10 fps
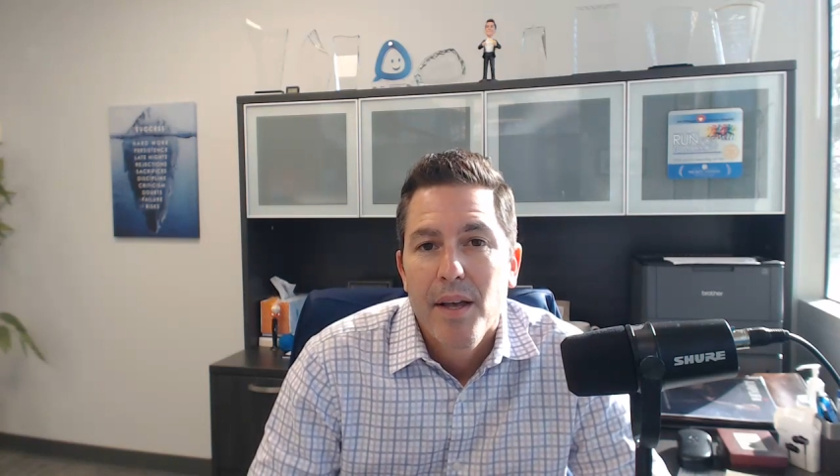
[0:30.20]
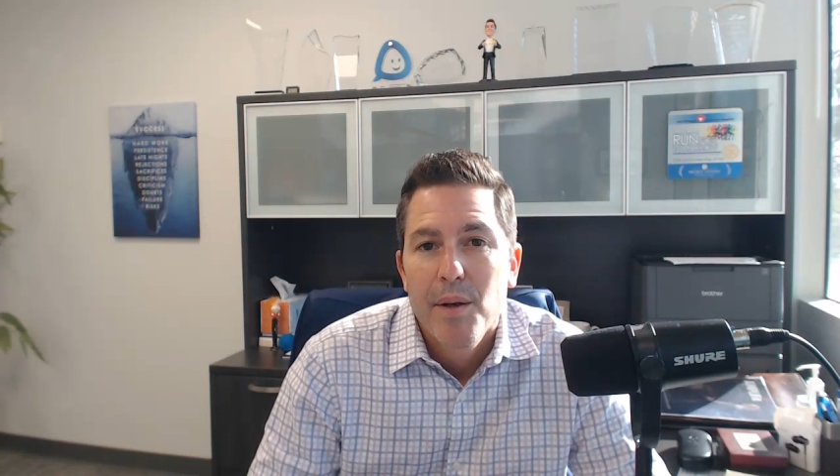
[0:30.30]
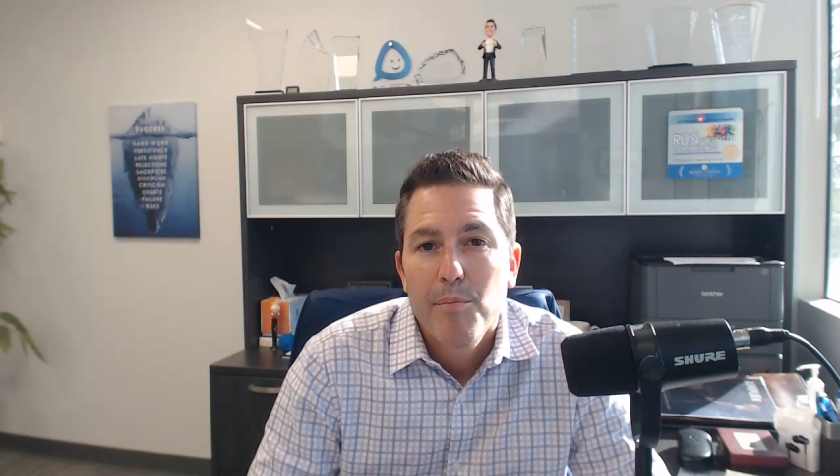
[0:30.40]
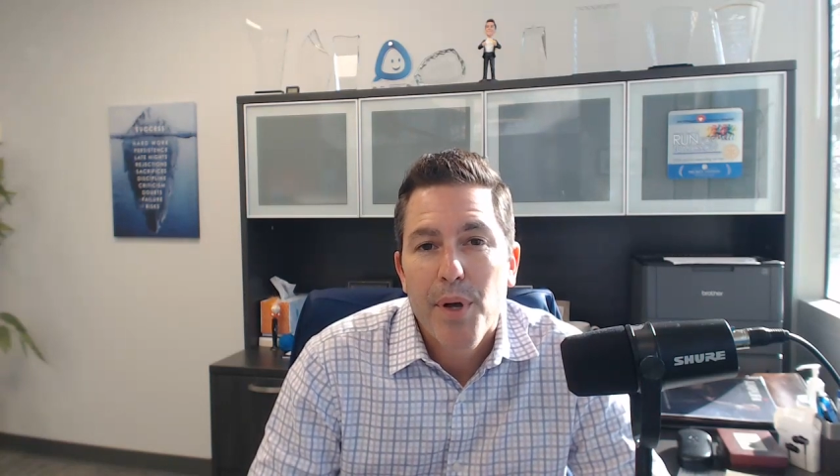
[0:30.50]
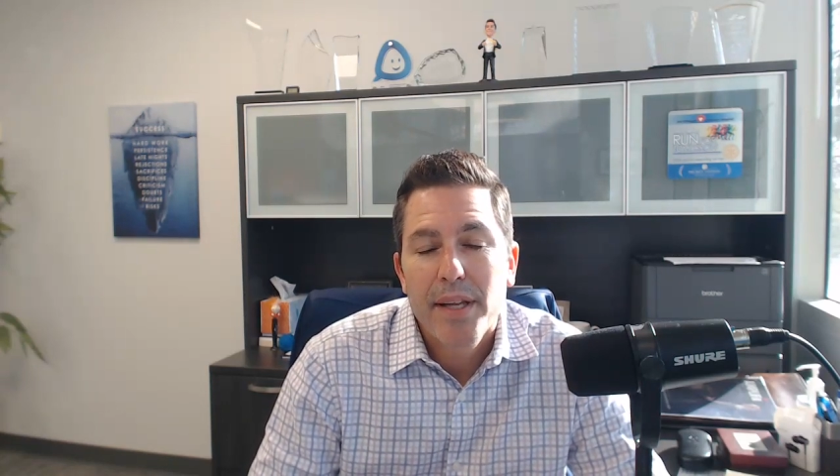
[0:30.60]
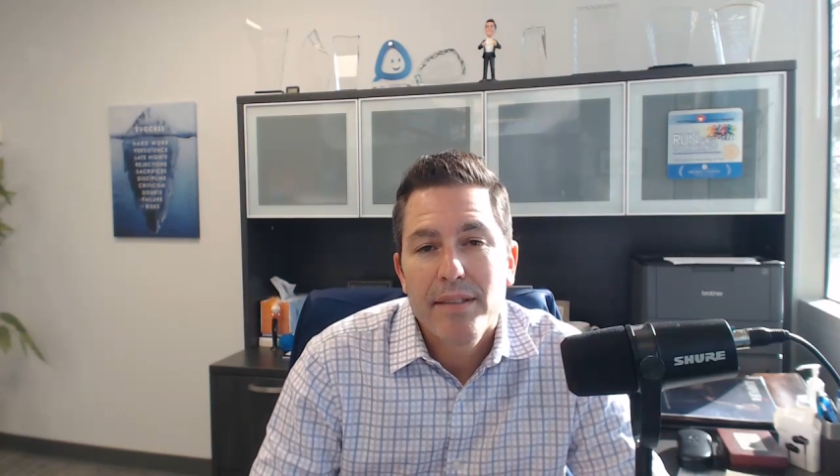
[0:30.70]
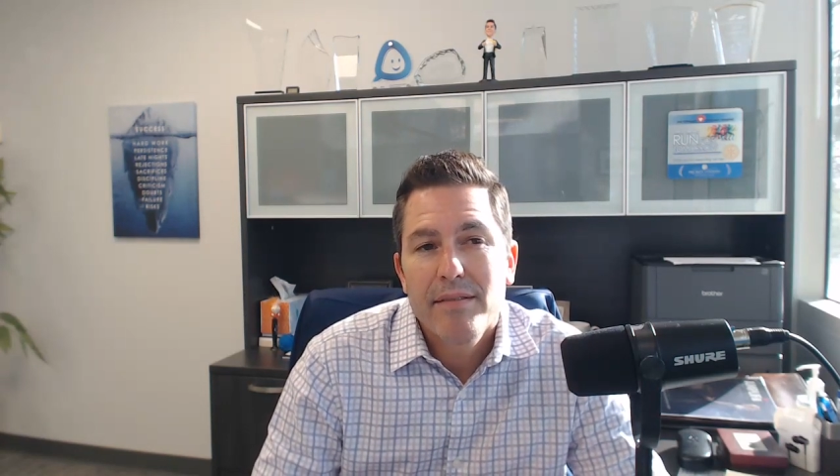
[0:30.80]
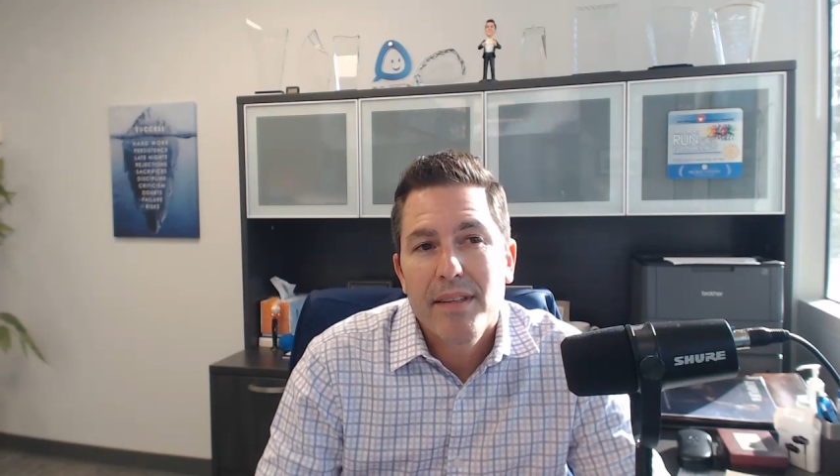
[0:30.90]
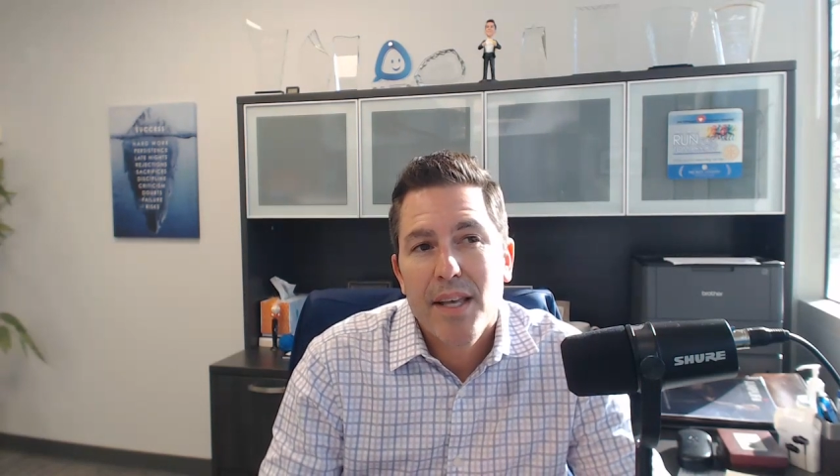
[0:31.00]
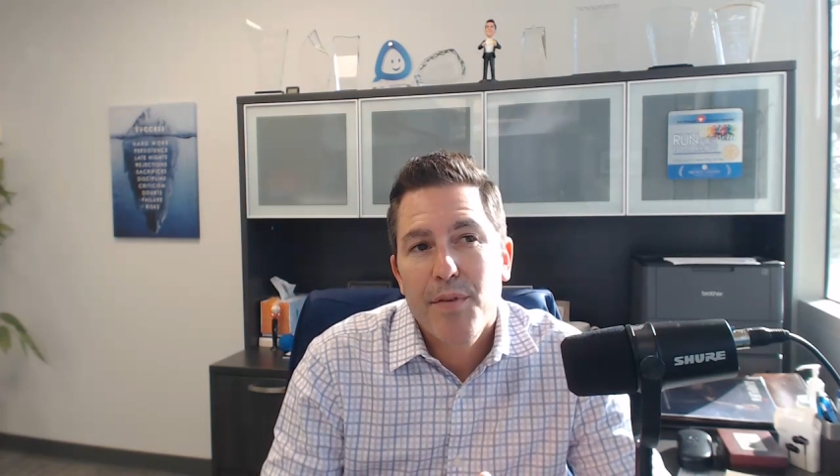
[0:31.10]
But
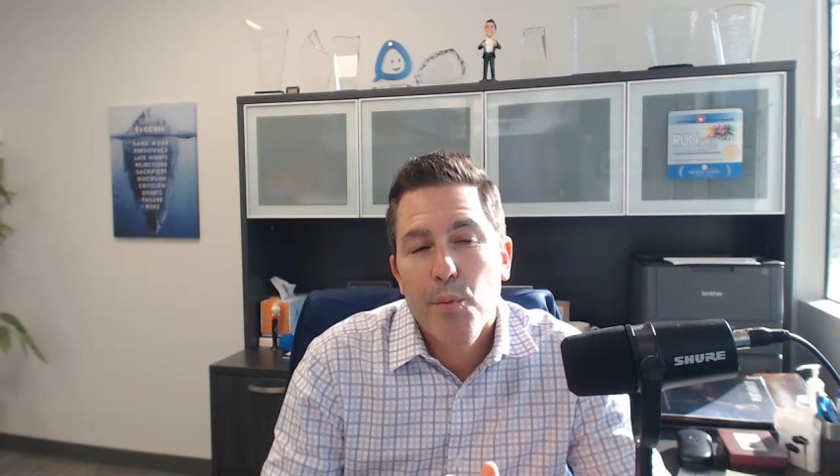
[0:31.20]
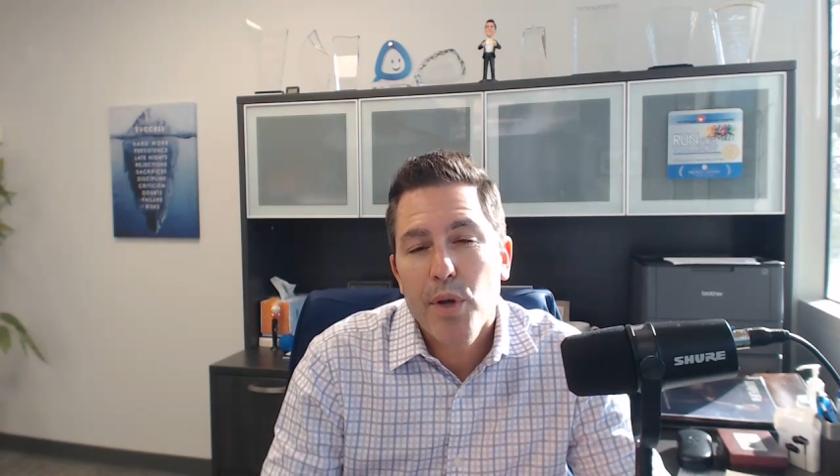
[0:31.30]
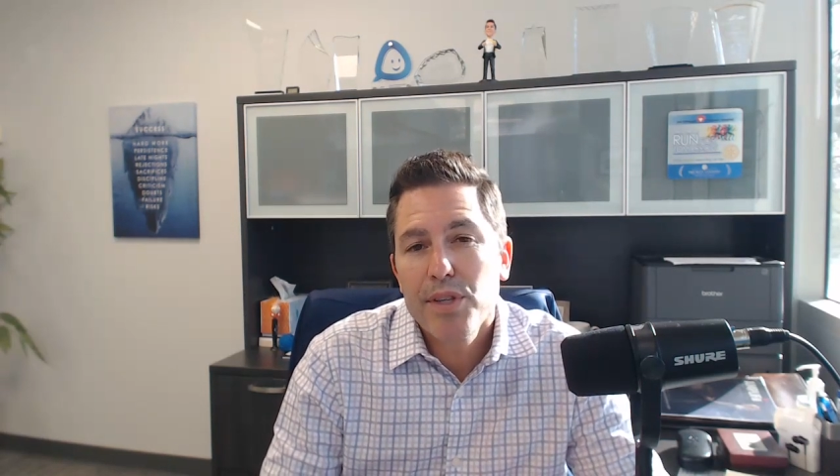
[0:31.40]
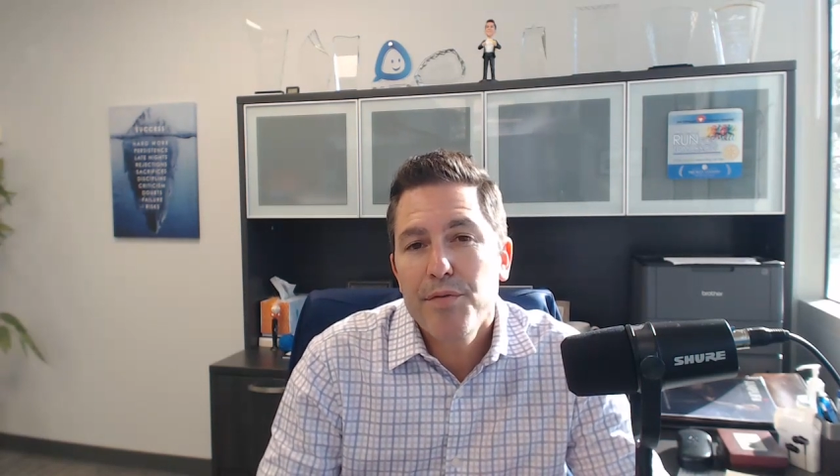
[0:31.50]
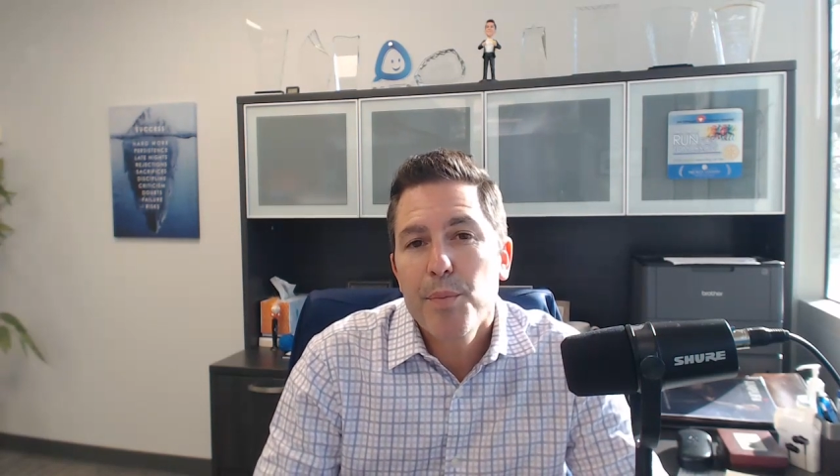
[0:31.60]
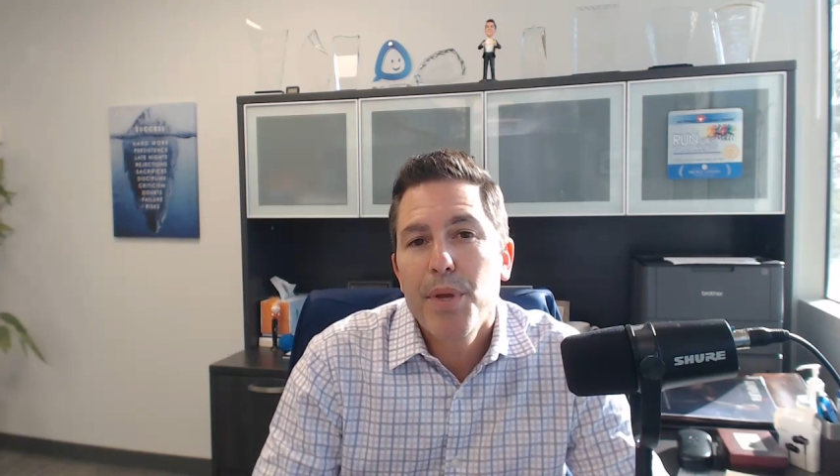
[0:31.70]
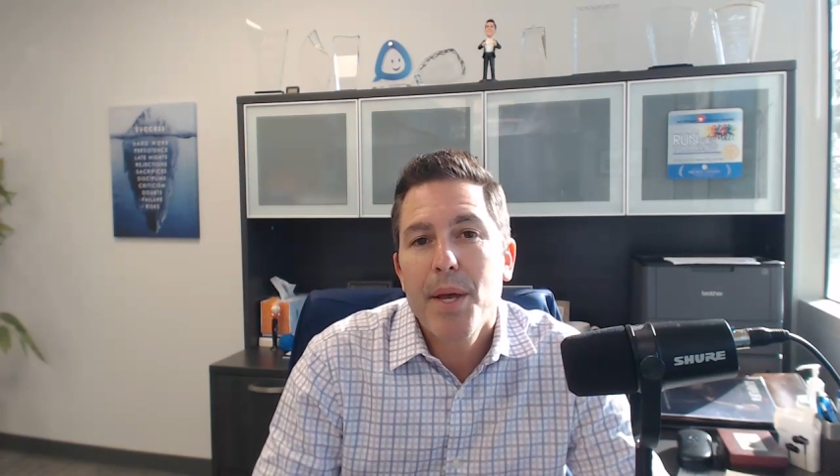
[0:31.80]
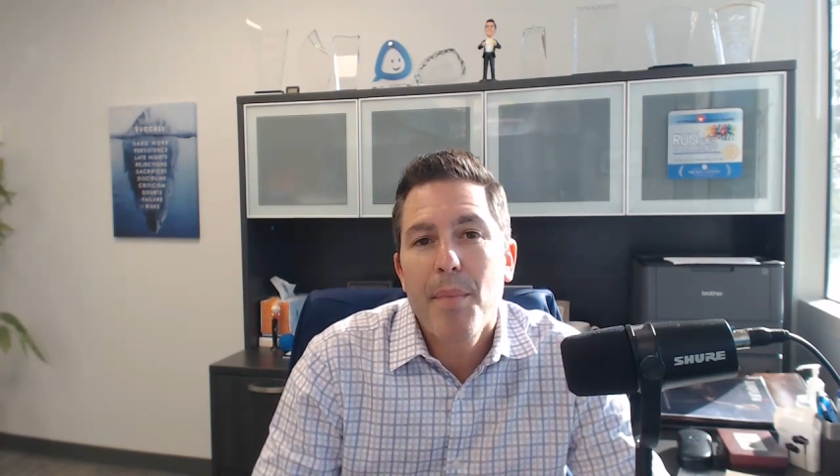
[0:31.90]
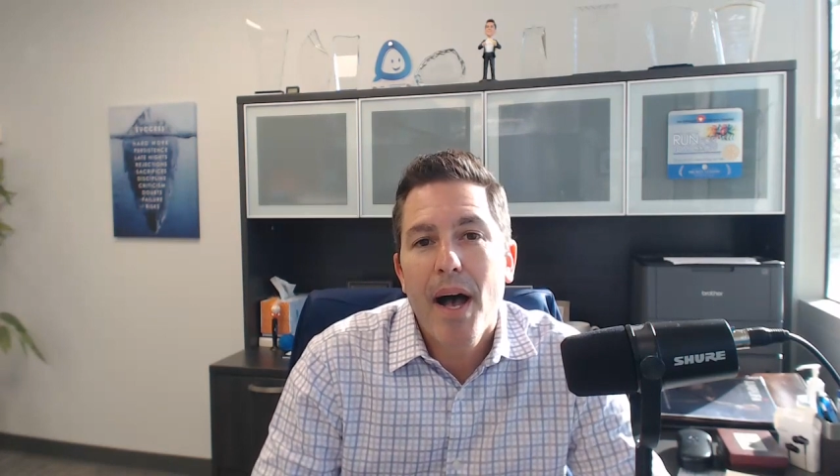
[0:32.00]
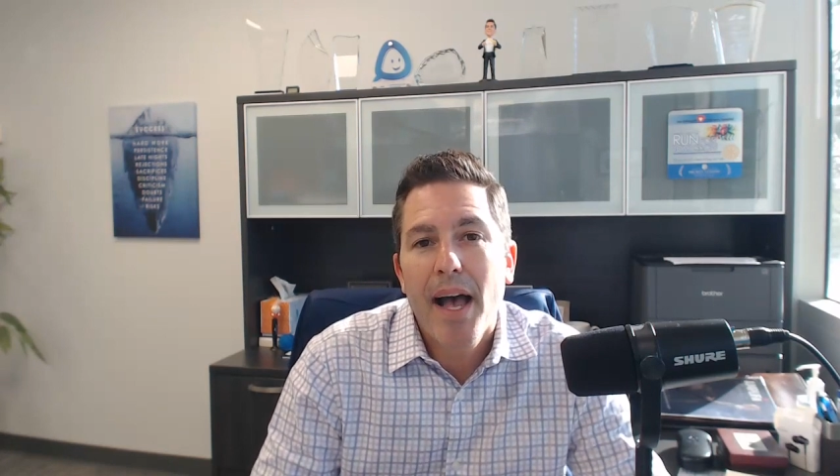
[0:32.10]
if it wasn't for
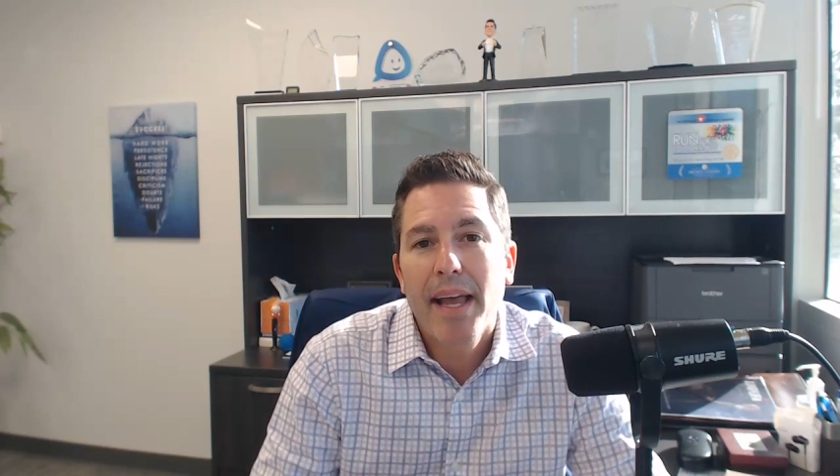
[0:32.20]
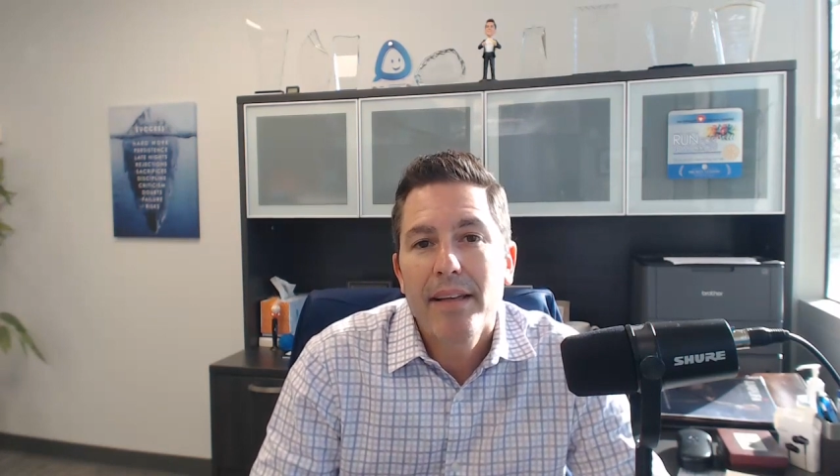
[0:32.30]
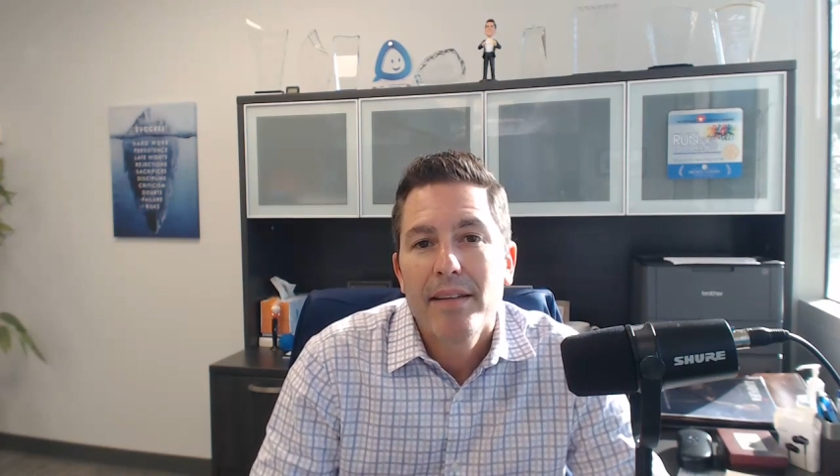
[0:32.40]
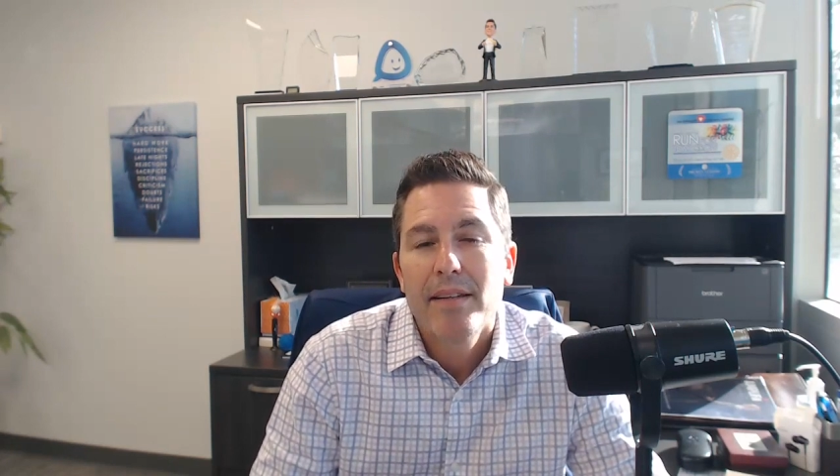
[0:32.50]
PMI,